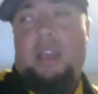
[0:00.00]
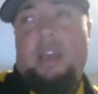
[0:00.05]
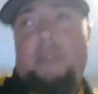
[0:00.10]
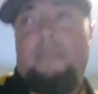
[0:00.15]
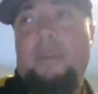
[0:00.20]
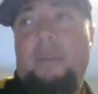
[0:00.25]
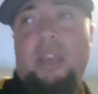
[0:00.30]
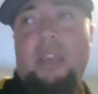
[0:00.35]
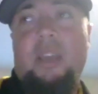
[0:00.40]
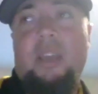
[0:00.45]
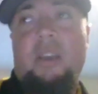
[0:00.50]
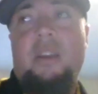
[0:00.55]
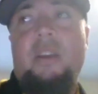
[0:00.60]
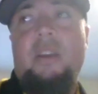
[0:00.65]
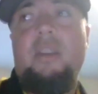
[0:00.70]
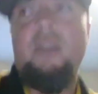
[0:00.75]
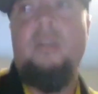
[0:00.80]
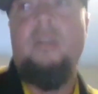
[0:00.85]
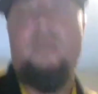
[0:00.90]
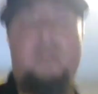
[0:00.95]
and be,
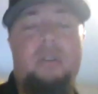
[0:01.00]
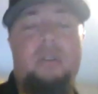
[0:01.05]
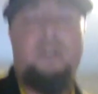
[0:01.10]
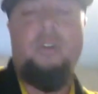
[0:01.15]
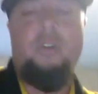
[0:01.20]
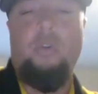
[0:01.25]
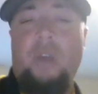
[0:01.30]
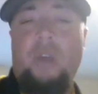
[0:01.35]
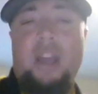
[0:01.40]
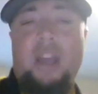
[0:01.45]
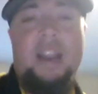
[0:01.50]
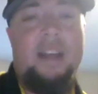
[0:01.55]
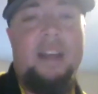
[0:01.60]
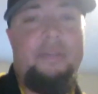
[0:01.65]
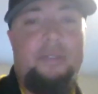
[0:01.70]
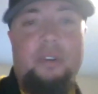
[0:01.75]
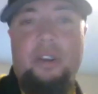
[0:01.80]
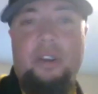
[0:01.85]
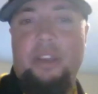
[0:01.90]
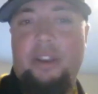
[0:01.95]
you know, go right
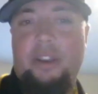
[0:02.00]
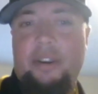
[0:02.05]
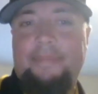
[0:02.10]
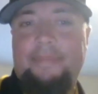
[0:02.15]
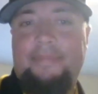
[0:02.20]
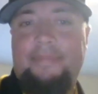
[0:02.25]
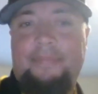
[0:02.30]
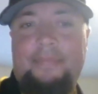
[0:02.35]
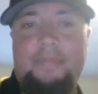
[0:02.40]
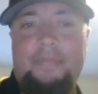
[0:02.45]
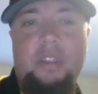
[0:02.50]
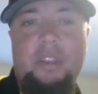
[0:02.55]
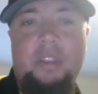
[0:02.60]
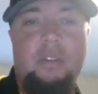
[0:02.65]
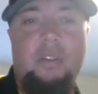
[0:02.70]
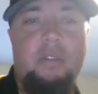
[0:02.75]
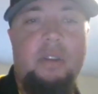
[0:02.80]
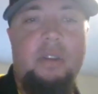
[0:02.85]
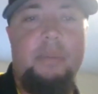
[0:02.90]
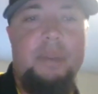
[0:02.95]
after a hitter. You
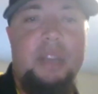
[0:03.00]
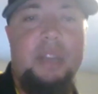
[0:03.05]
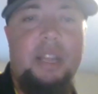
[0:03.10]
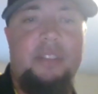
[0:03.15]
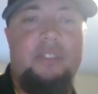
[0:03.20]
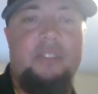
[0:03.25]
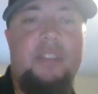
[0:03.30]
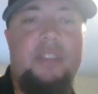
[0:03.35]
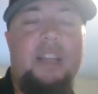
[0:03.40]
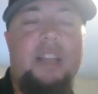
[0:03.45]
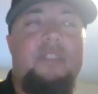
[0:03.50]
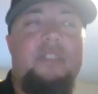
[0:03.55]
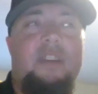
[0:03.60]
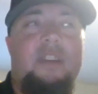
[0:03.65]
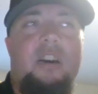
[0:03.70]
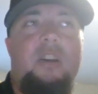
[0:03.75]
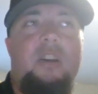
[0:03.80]
know, I mean, that's